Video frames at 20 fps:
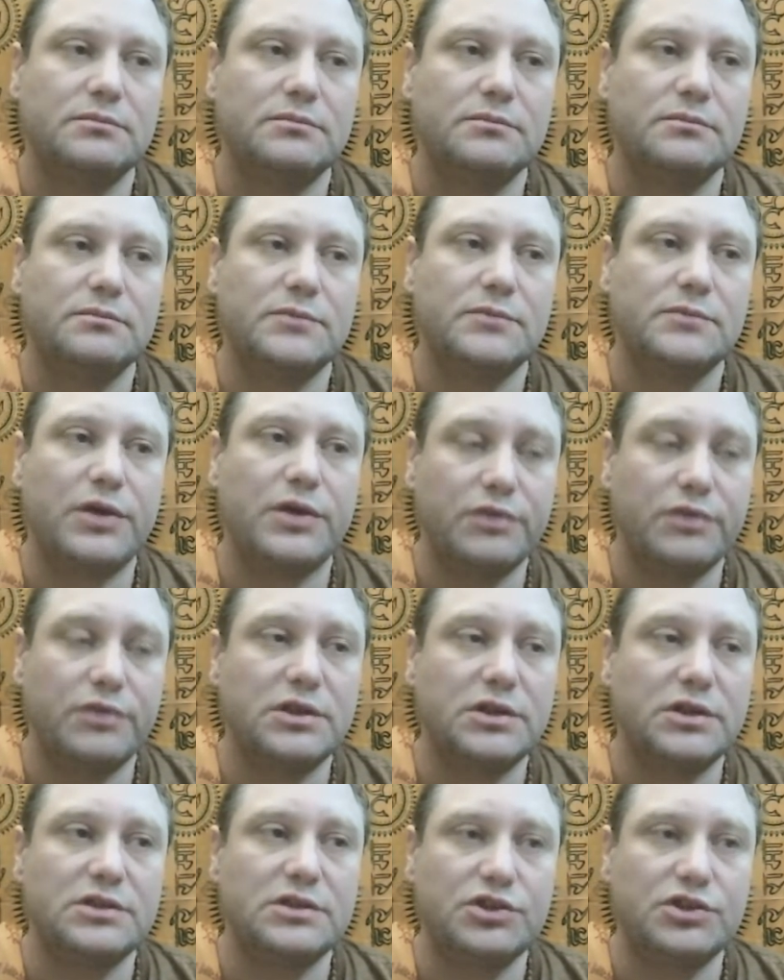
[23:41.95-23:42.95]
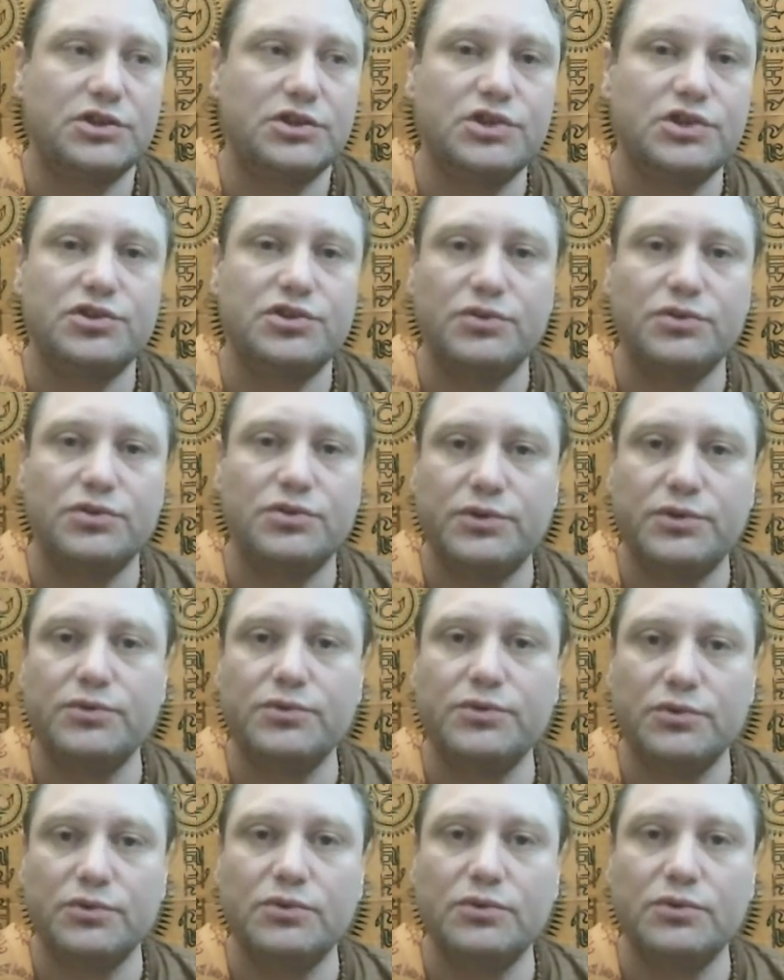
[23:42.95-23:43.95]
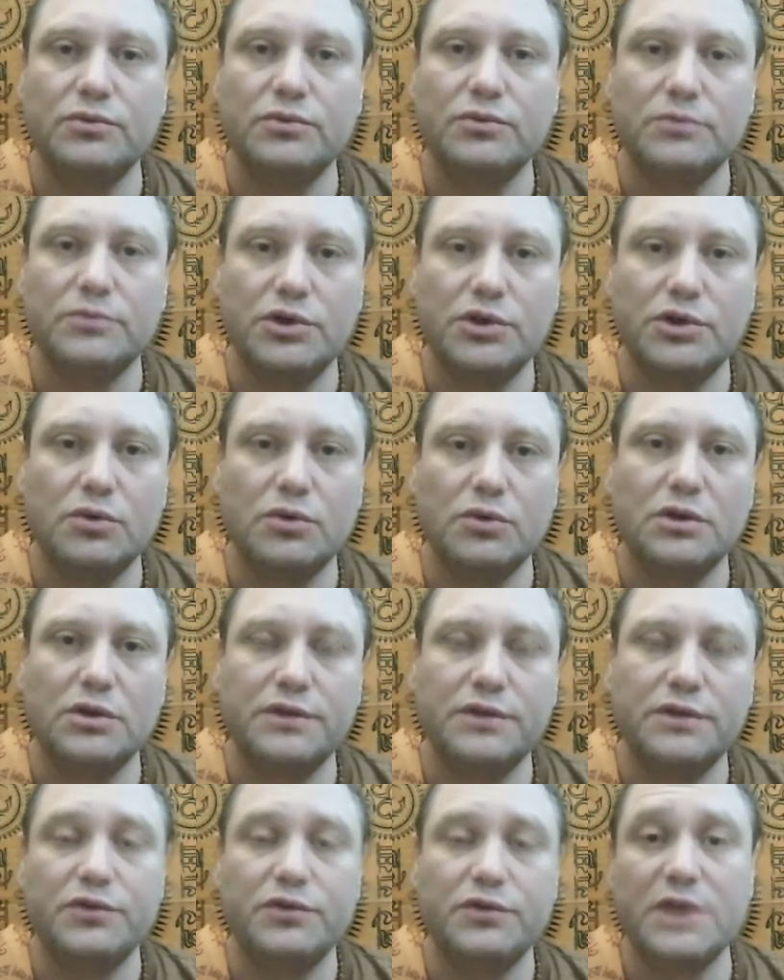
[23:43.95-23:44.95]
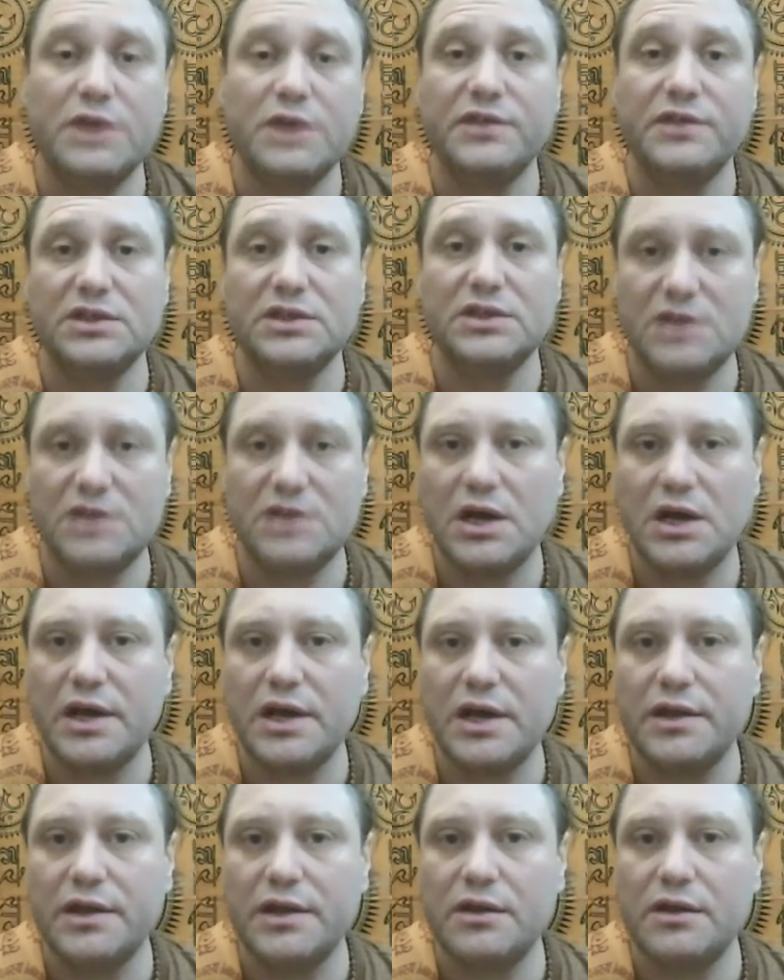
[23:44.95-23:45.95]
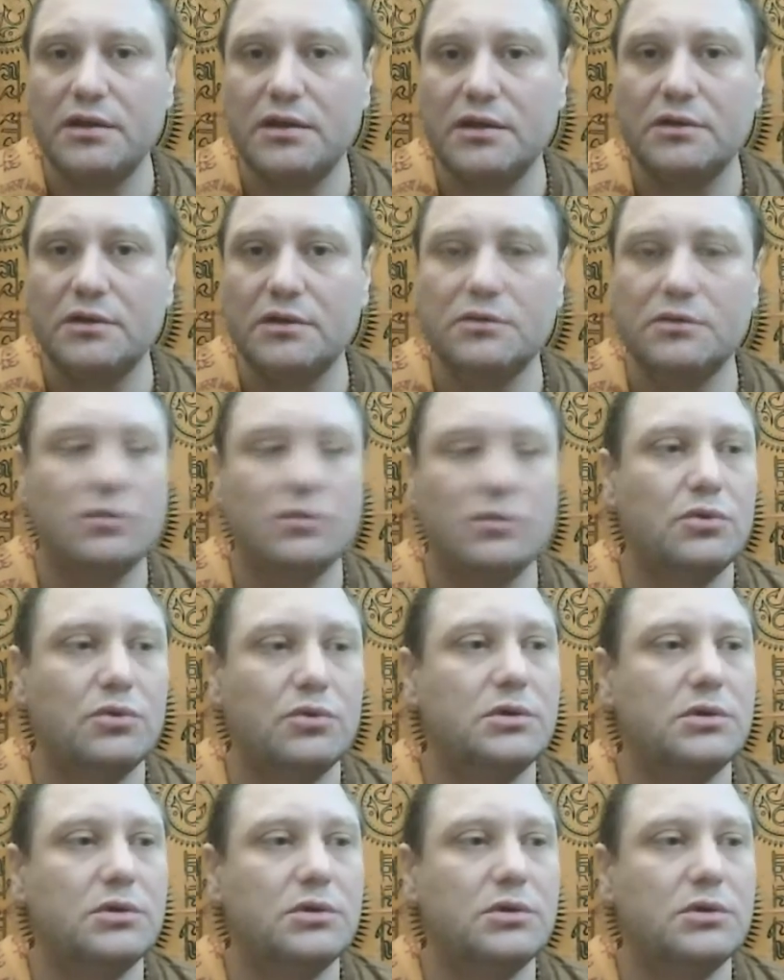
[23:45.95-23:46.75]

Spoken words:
I really suggest you to do yoga. If you have anxiety or